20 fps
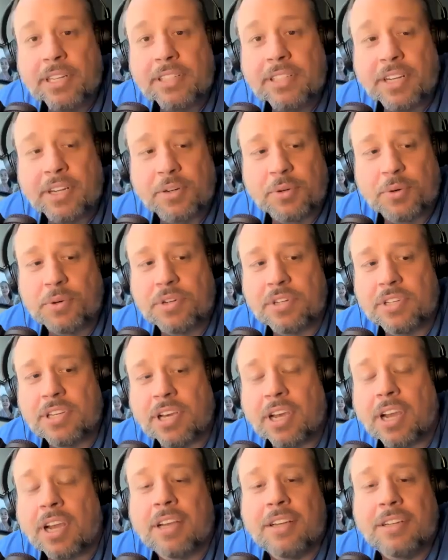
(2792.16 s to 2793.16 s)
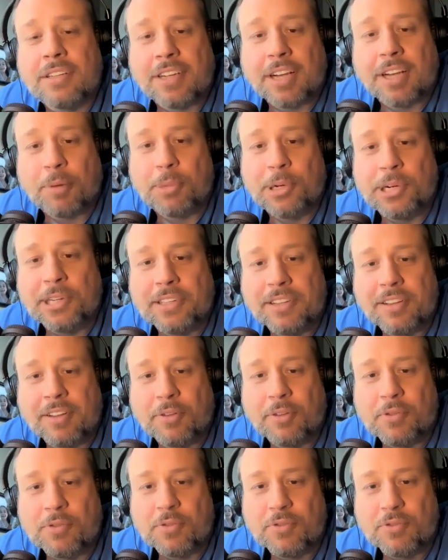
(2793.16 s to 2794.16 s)
to take Georgia Tech. I'm going
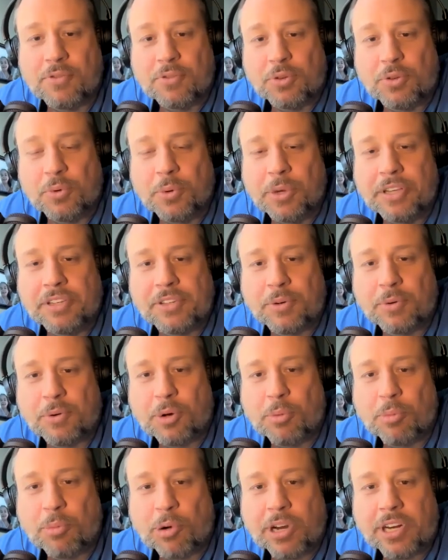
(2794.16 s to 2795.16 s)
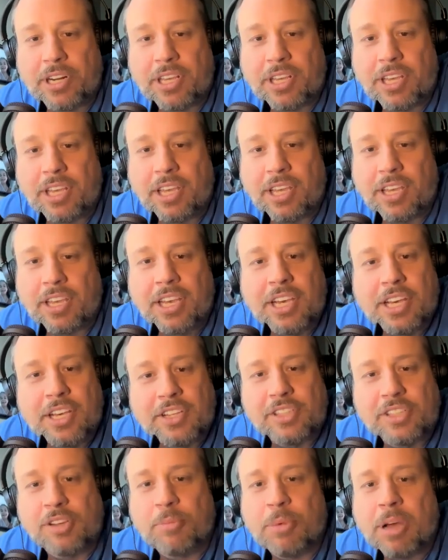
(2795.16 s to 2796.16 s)
to 2 weeks in a row. Brent Key.
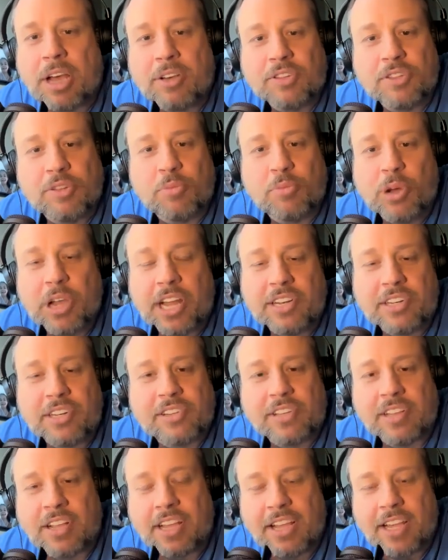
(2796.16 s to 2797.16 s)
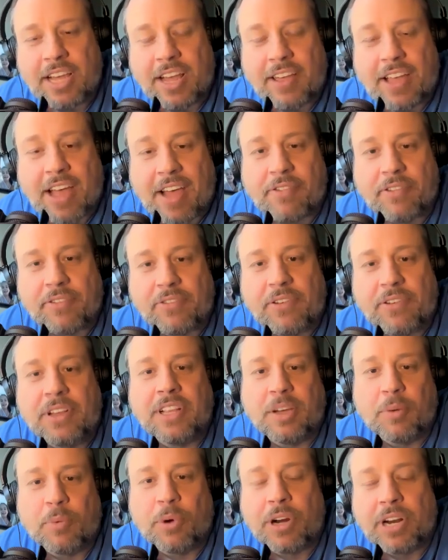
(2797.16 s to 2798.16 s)
Somehow, some way, I have a
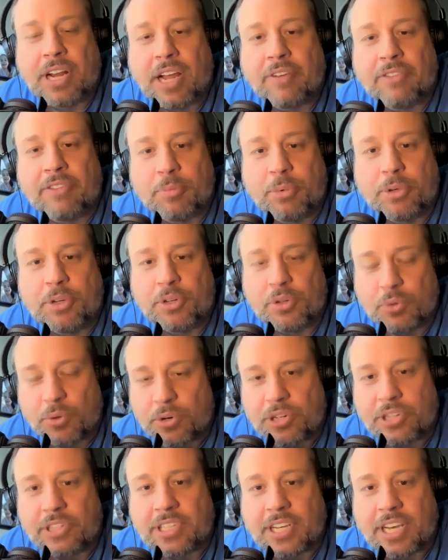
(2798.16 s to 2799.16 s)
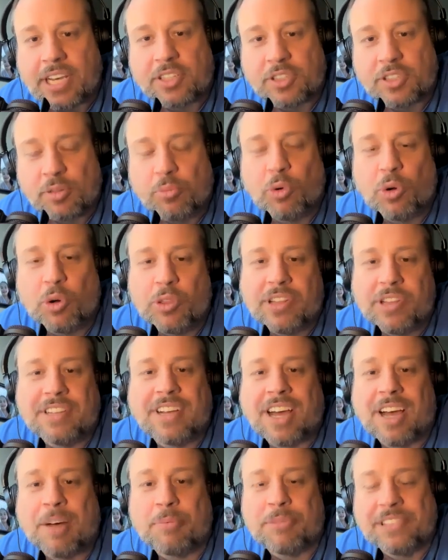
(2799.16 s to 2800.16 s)
feeling we're going to have to put Georgia Tech somewhere in the
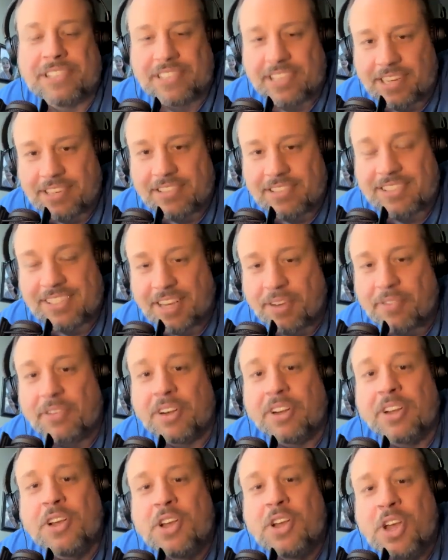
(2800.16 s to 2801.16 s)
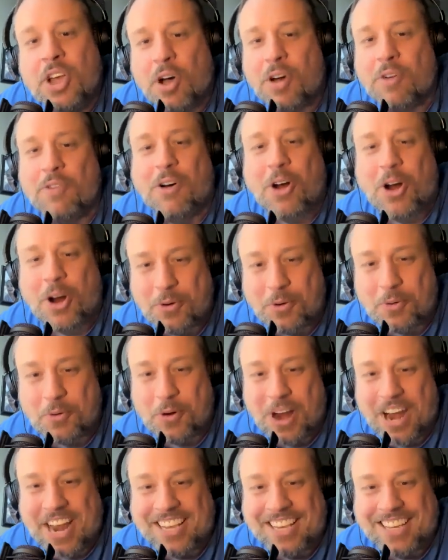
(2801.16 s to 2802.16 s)
top 6, 7 of our
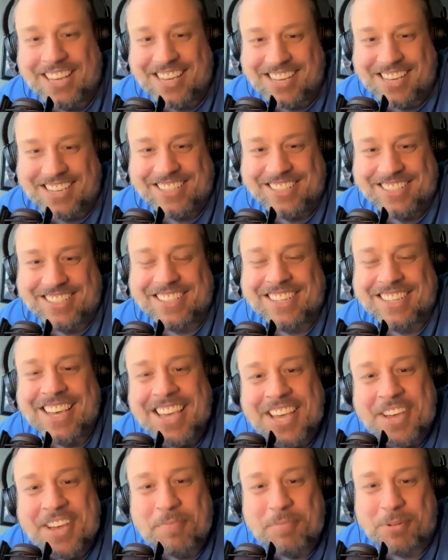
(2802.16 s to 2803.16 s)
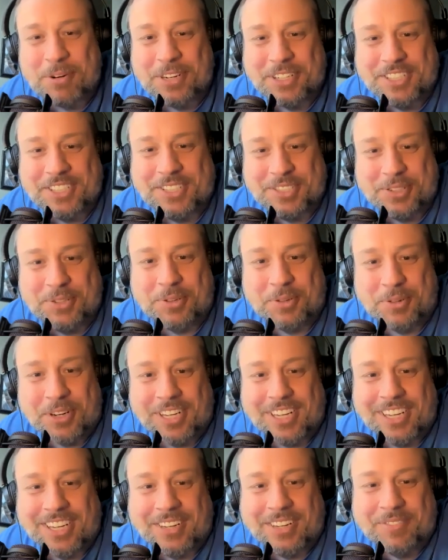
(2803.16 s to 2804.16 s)
rankings pretty soon
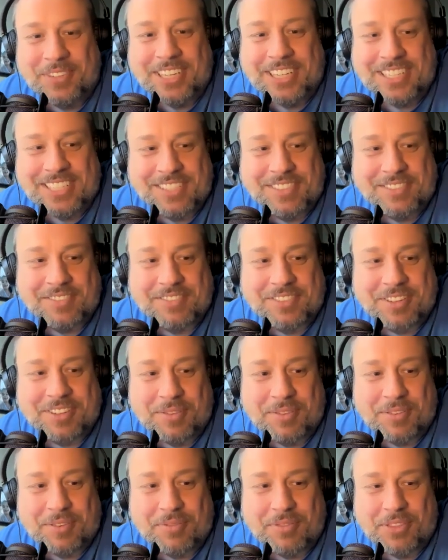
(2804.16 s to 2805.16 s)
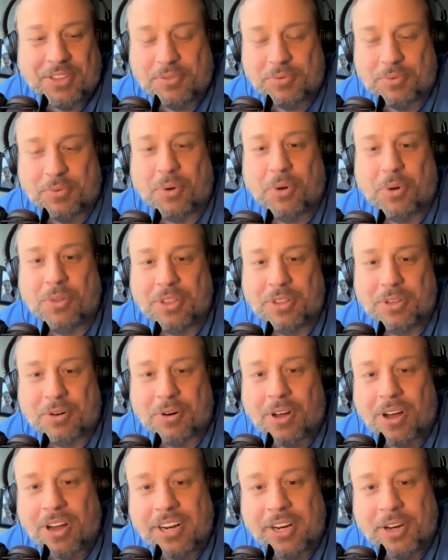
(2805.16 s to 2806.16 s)
because of this role that
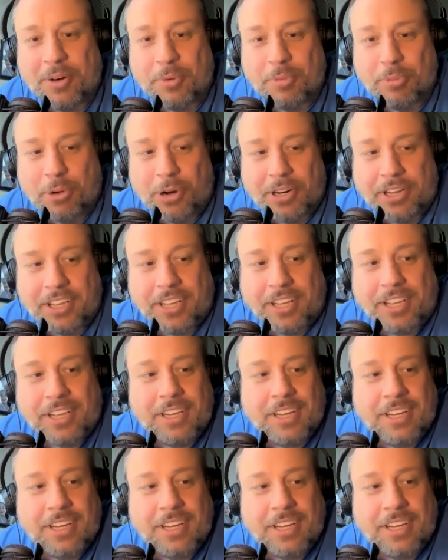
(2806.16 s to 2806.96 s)
they're on here with Brent Key.